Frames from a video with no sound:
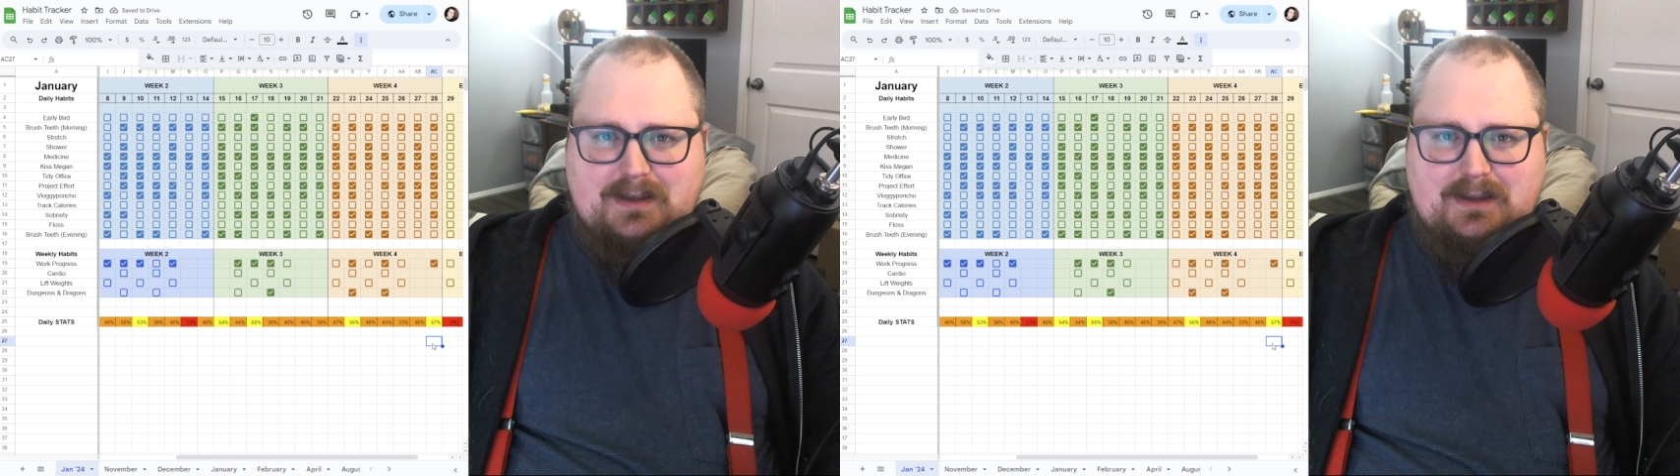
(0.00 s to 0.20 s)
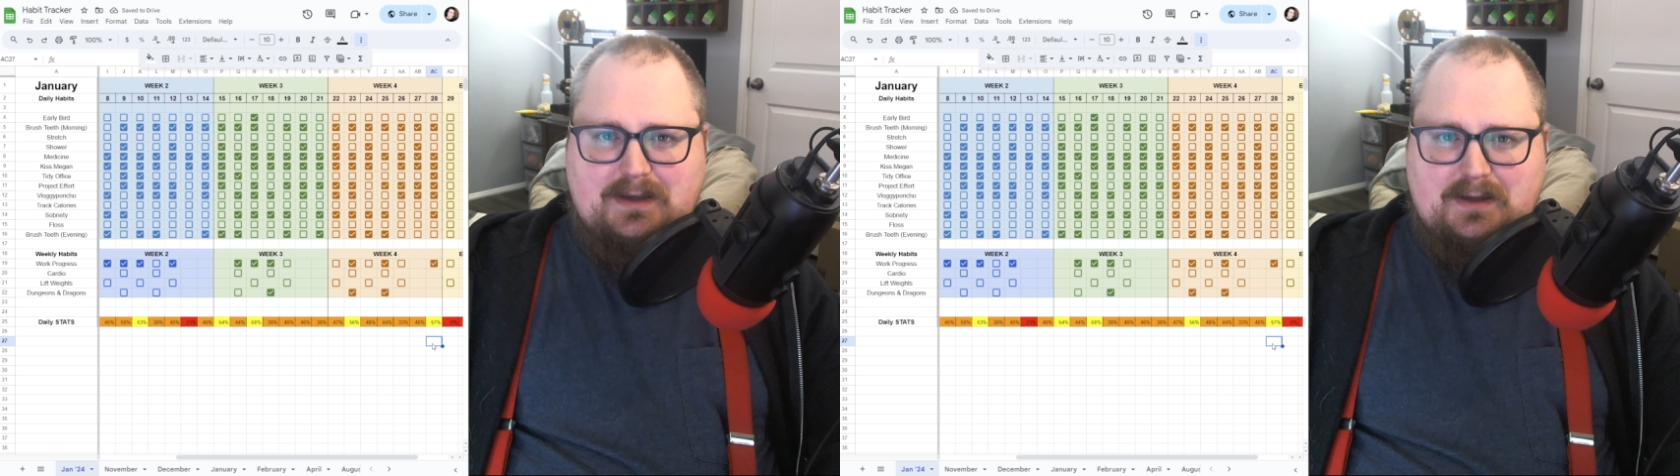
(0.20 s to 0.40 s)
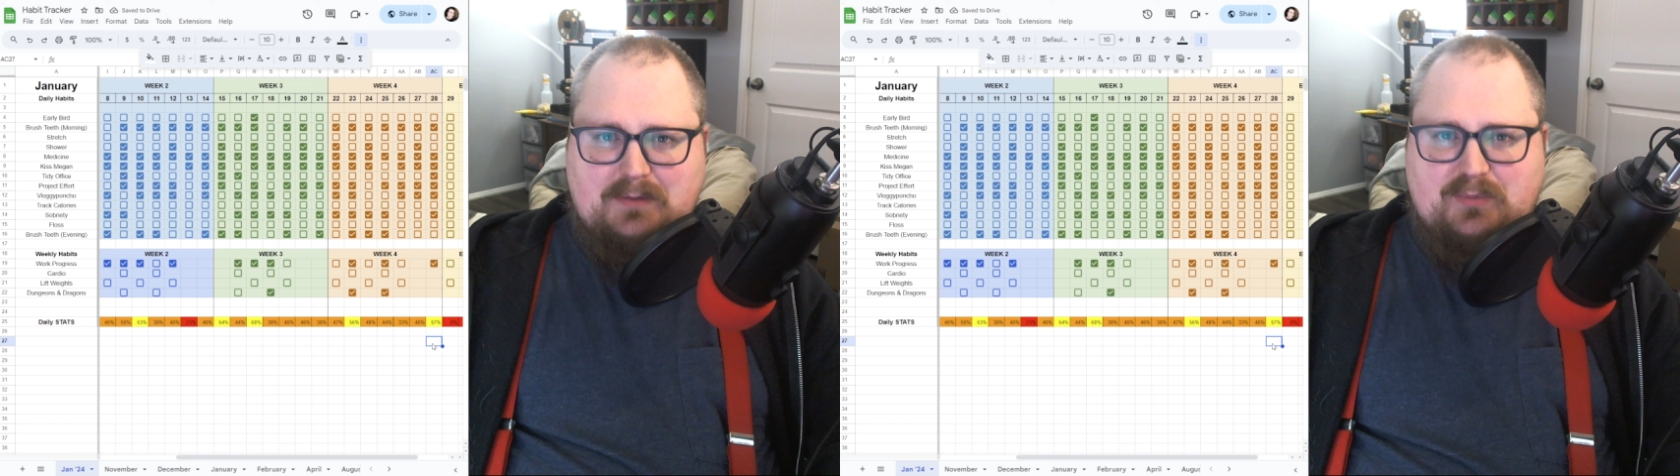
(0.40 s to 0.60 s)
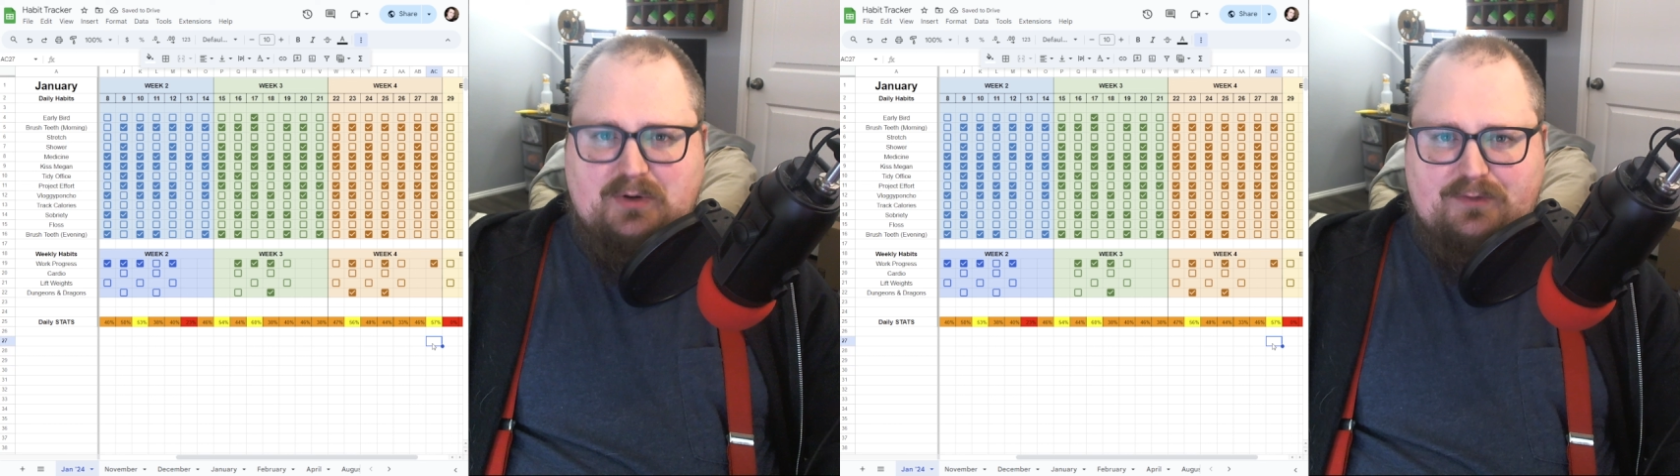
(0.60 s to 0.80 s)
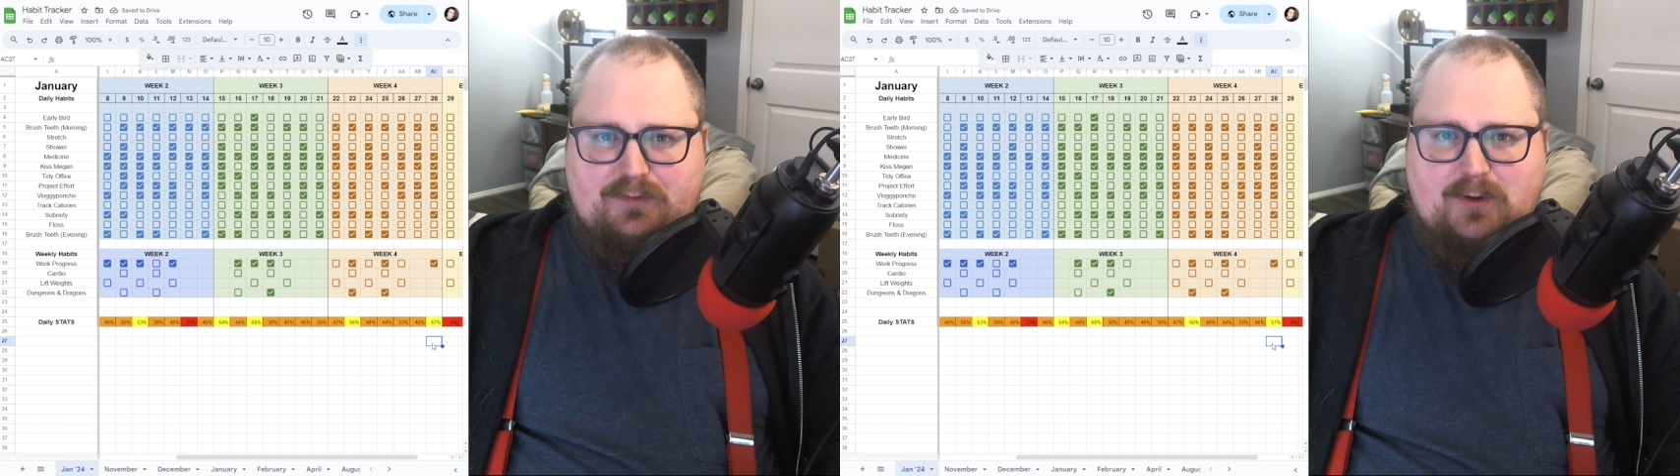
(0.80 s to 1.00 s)
in a
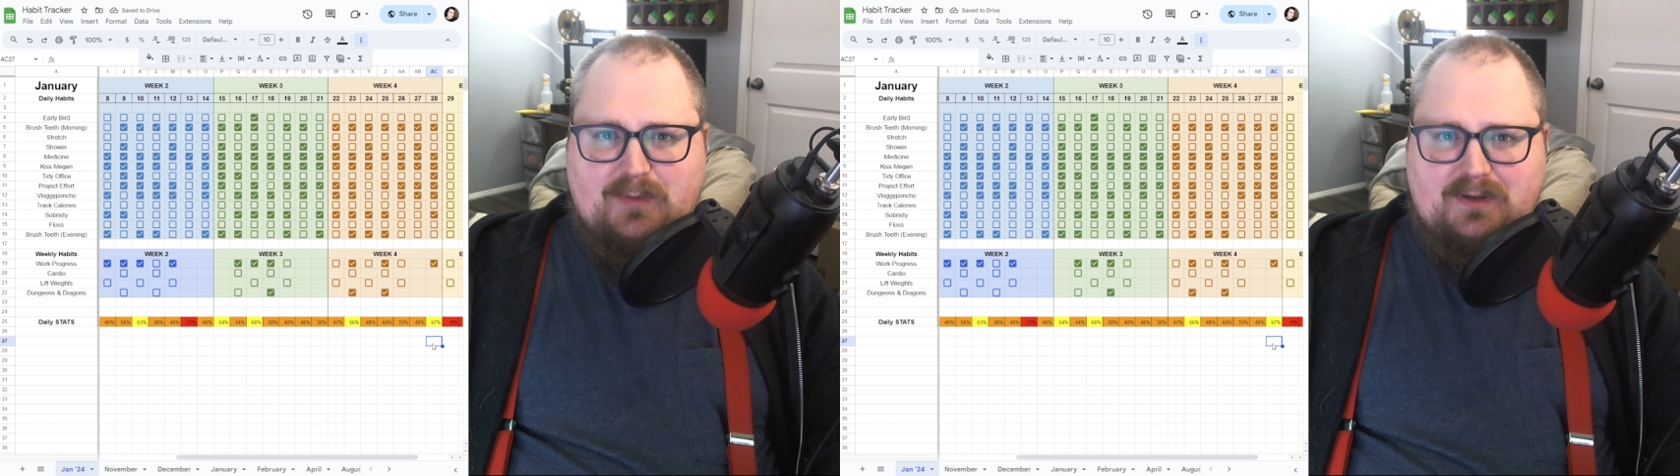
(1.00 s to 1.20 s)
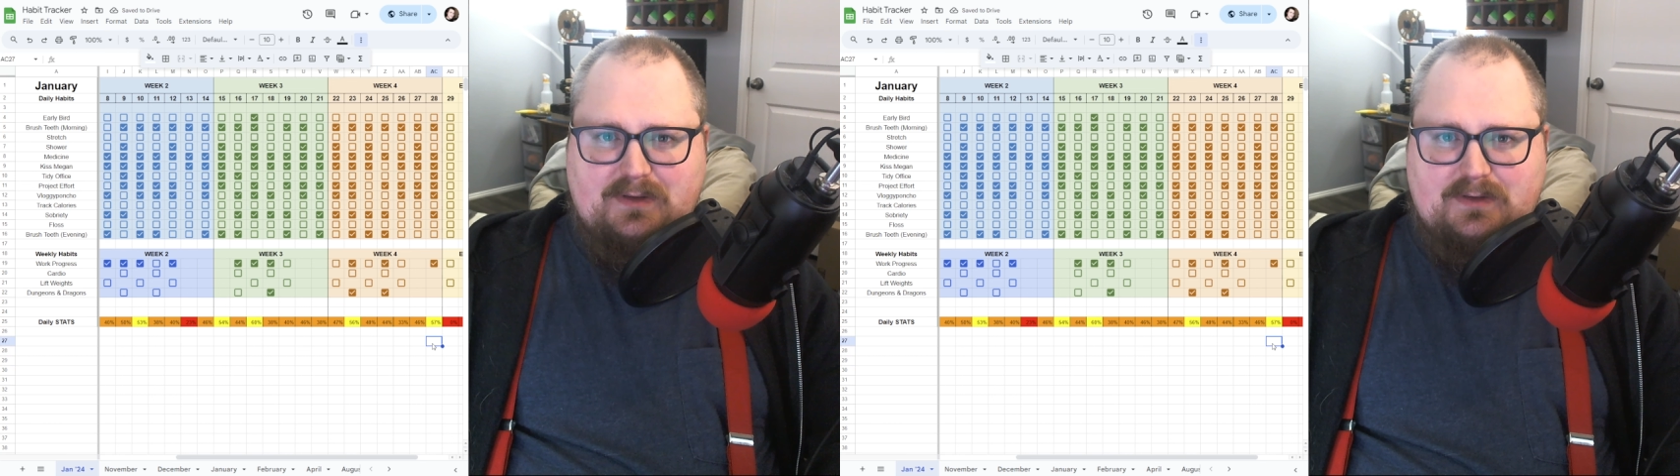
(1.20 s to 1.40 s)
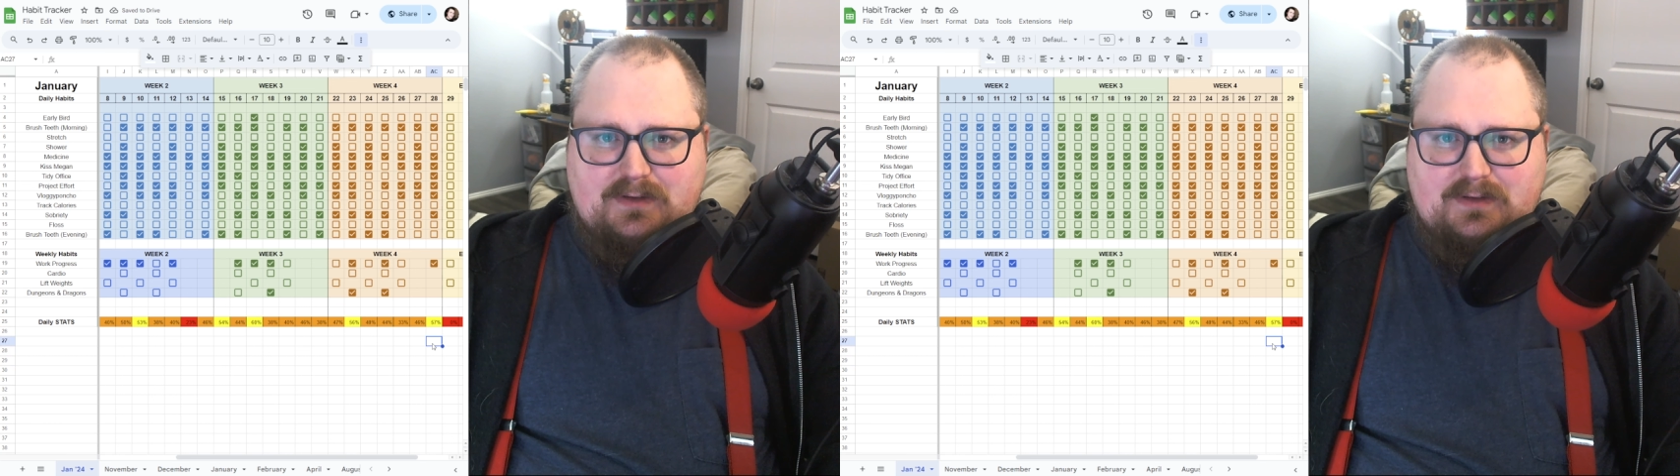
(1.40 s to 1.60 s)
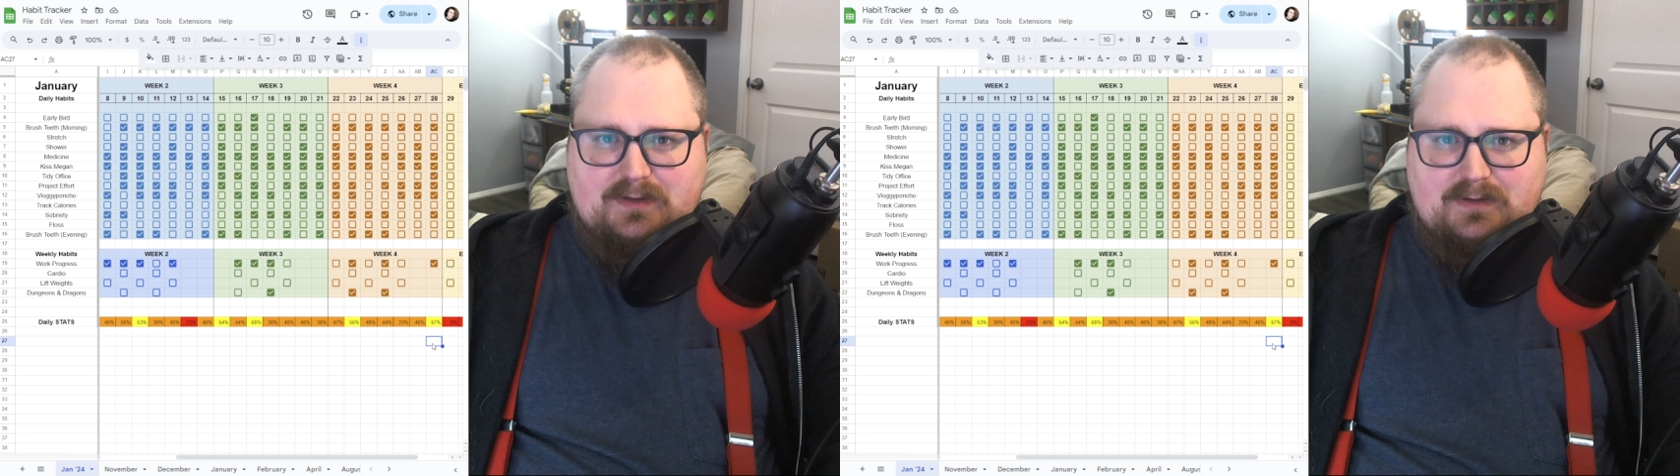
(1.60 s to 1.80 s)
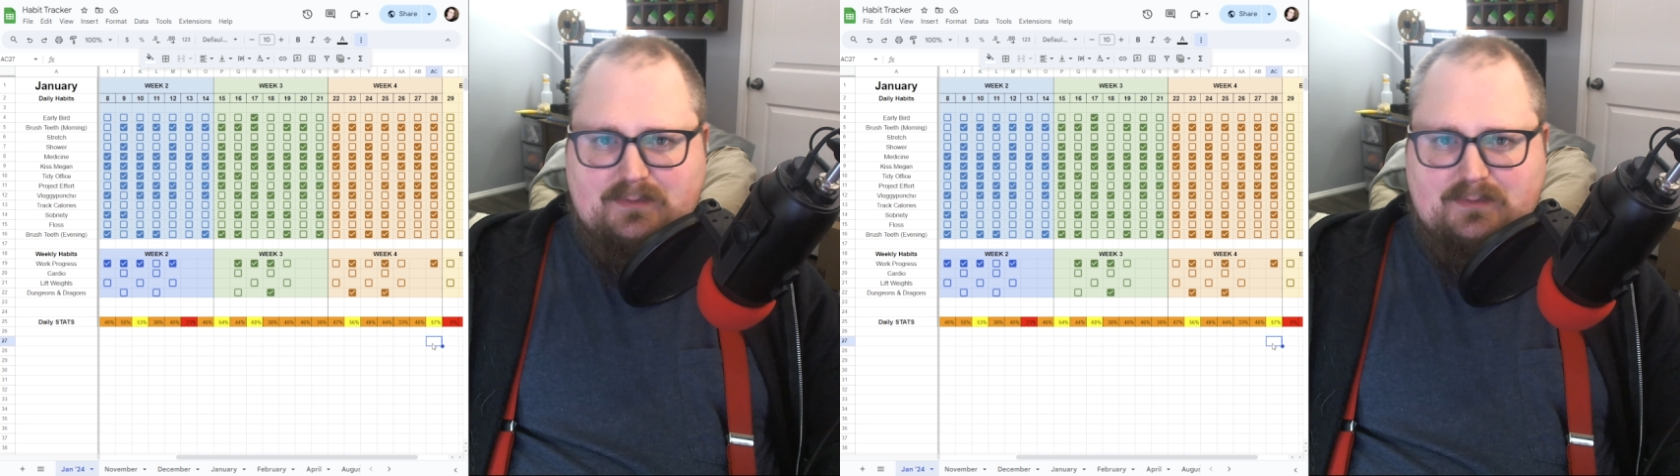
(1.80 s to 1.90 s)
performance